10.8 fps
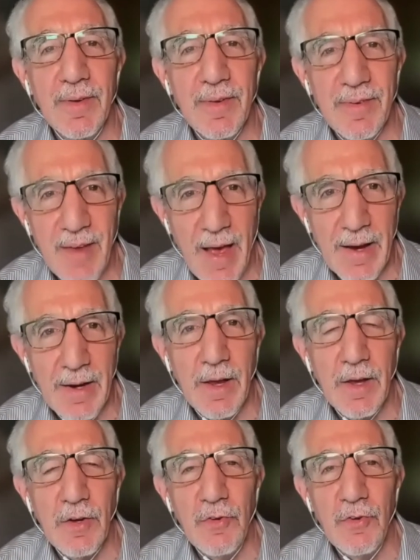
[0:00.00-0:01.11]

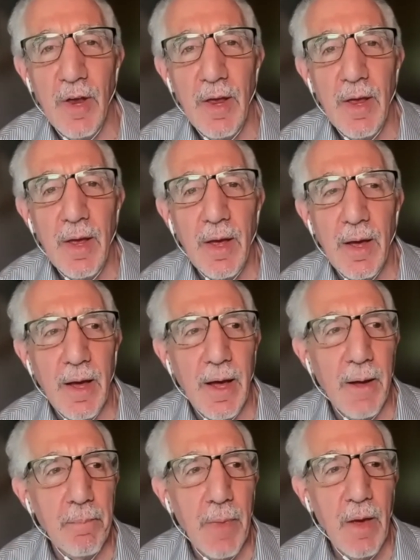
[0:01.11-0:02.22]
signage,
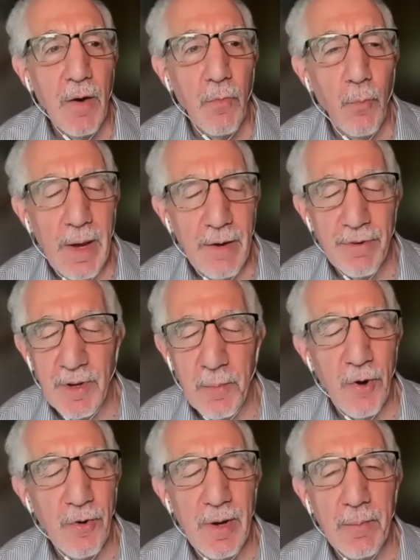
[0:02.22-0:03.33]
wave from the
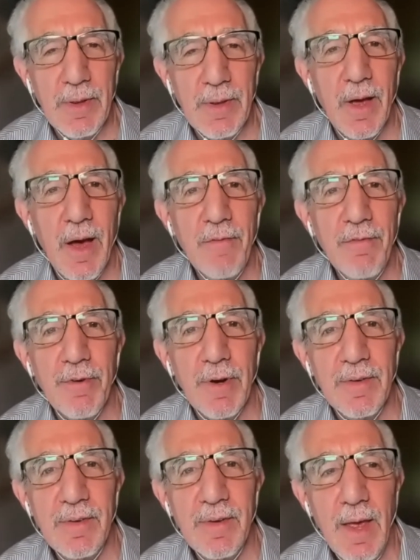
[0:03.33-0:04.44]
podium at the
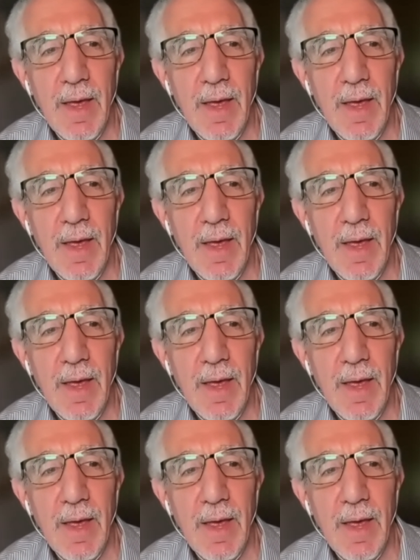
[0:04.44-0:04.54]
conference.